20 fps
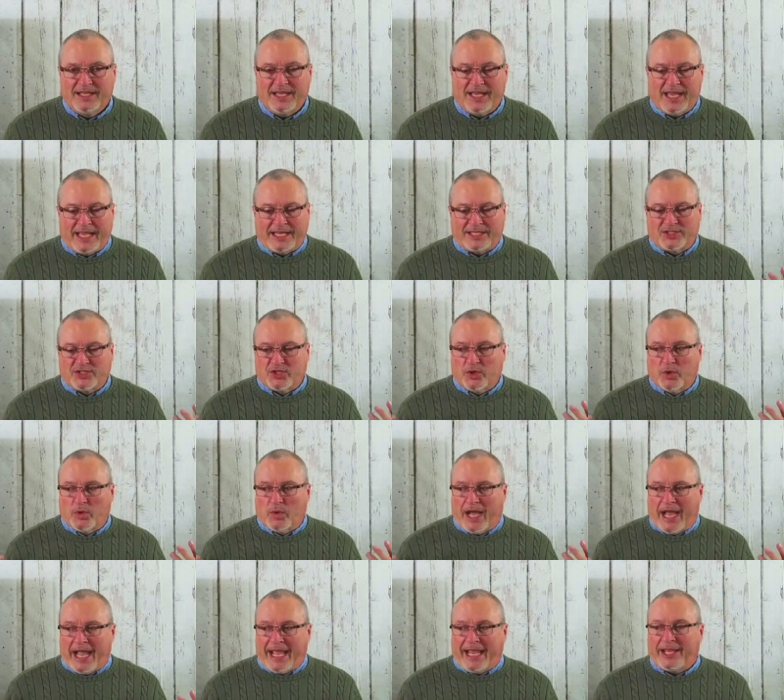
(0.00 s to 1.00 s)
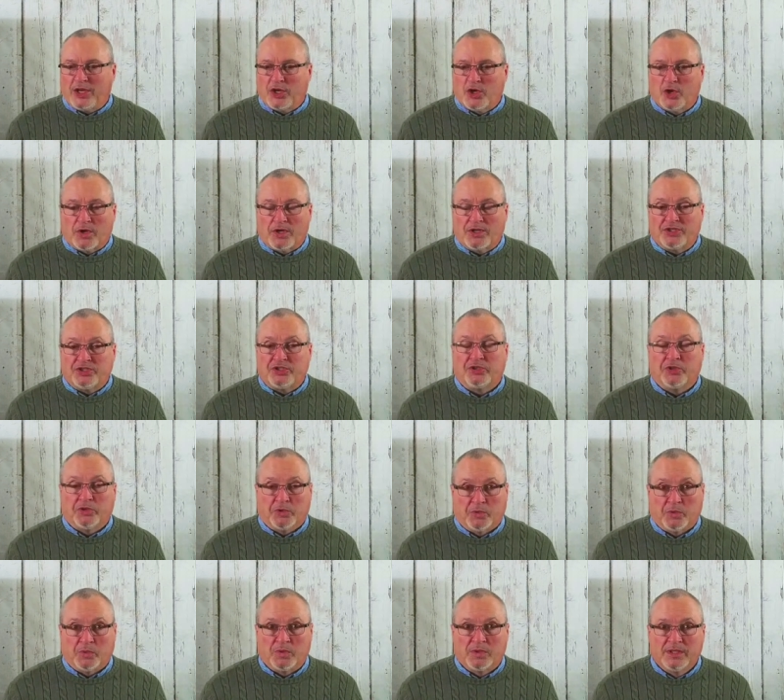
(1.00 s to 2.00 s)
And so I encourage
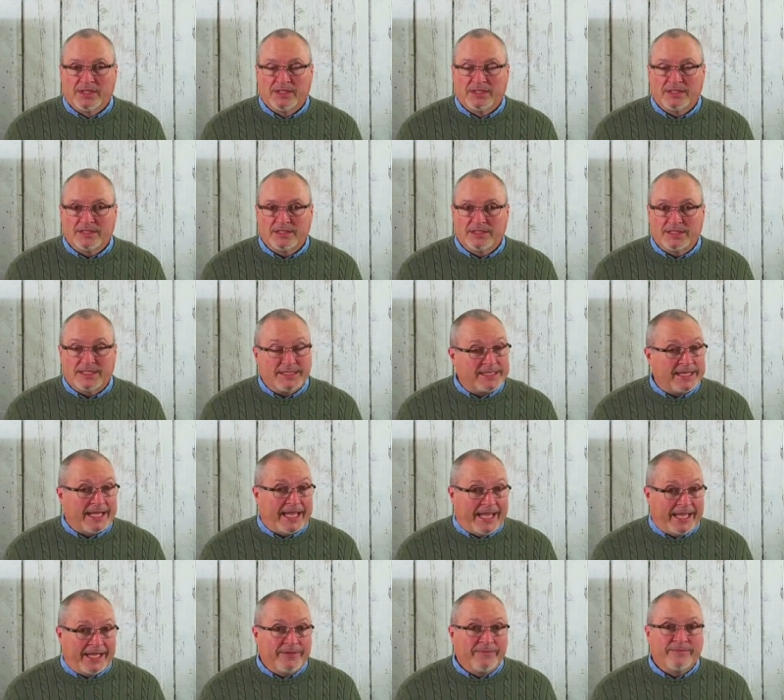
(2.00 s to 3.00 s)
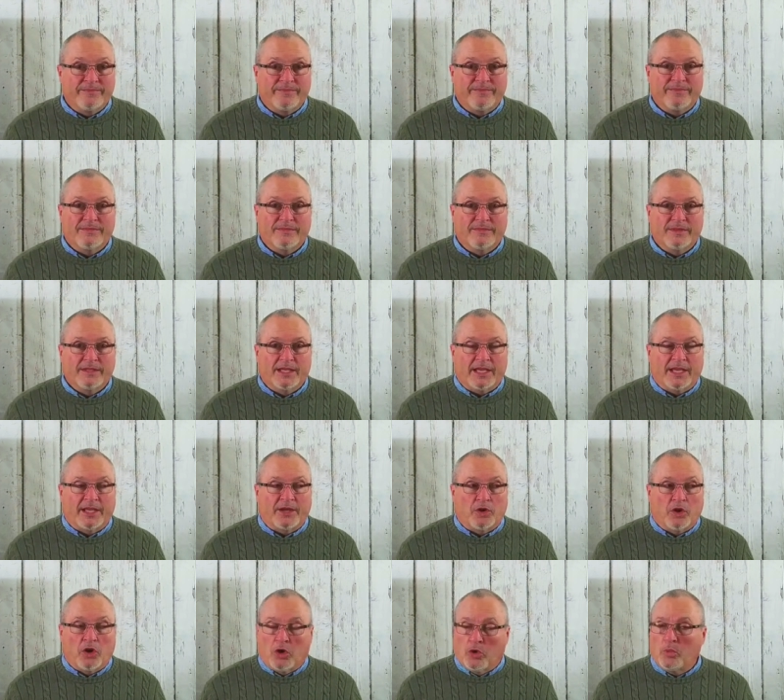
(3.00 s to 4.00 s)
you today
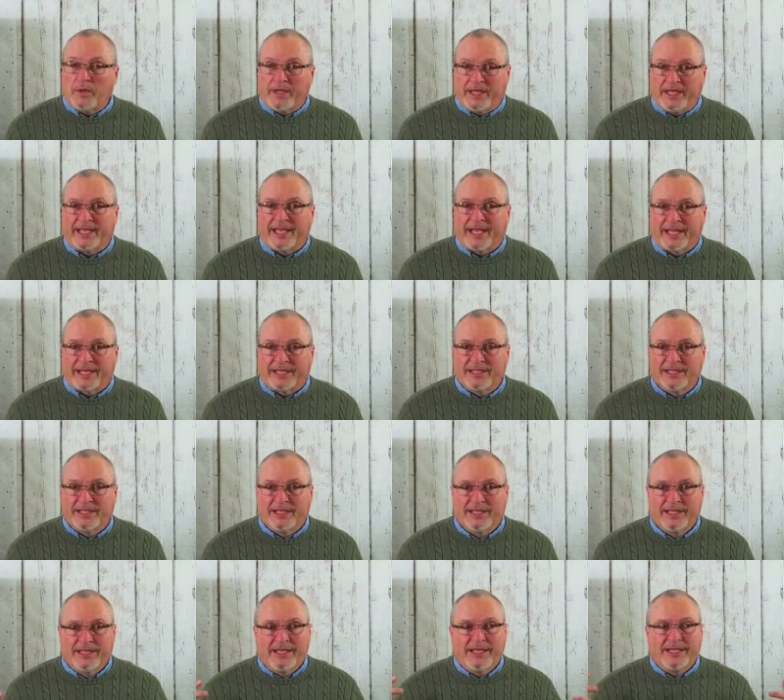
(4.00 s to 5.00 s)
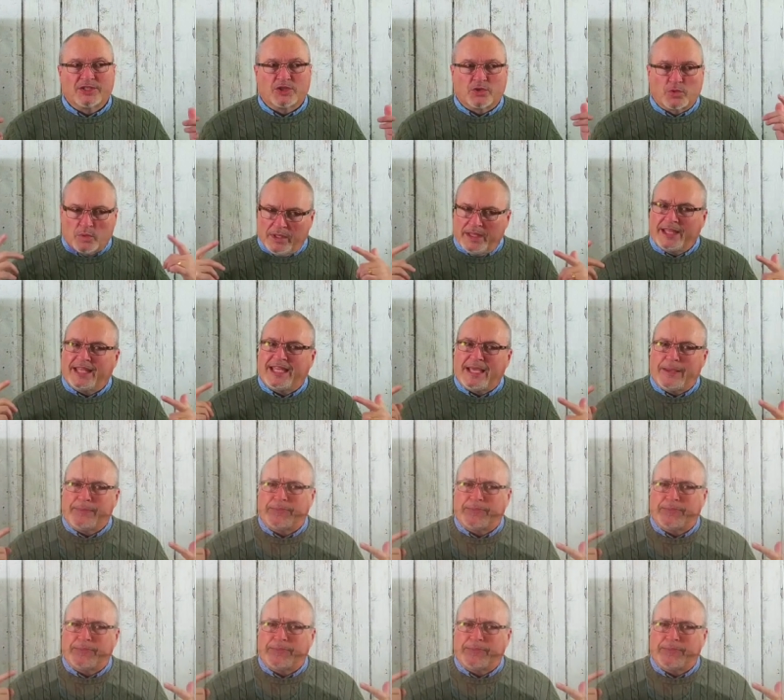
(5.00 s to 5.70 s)
and all weekend to really keep